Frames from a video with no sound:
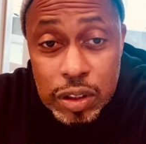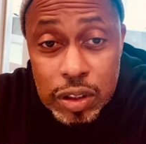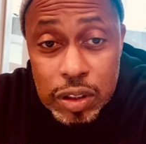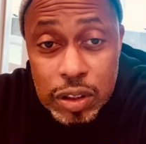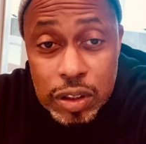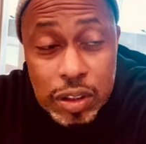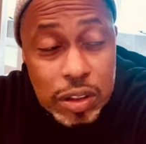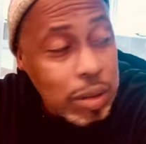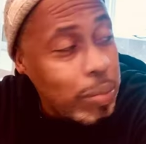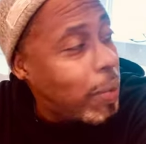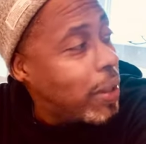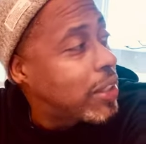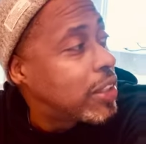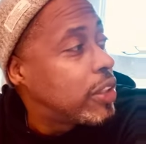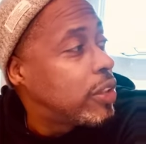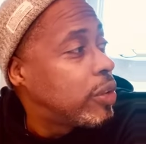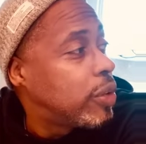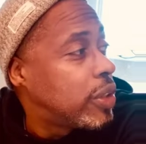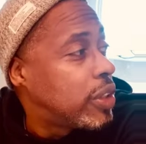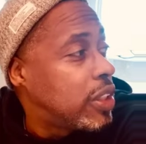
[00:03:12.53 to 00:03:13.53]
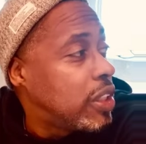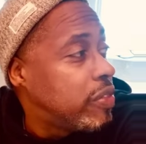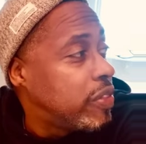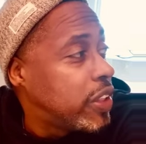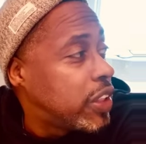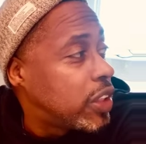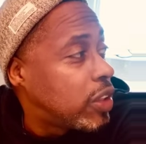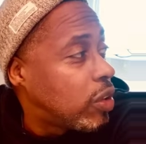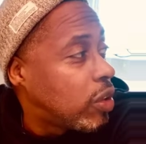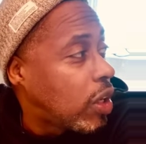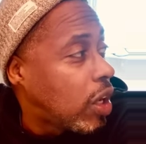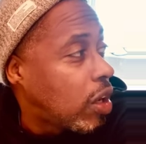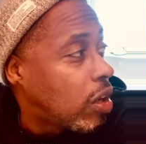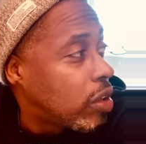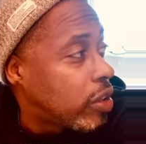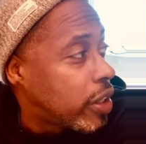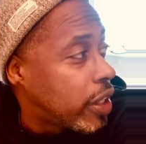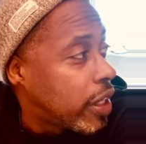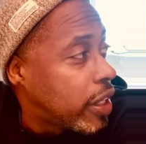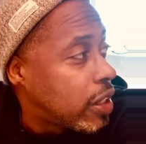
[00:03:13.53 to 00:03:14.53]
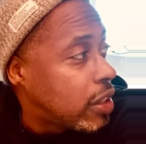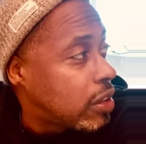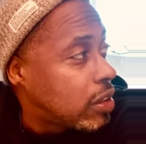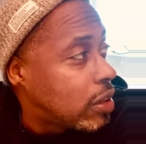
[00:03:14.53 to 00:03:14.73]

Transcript: Somebody should do a TV show called that.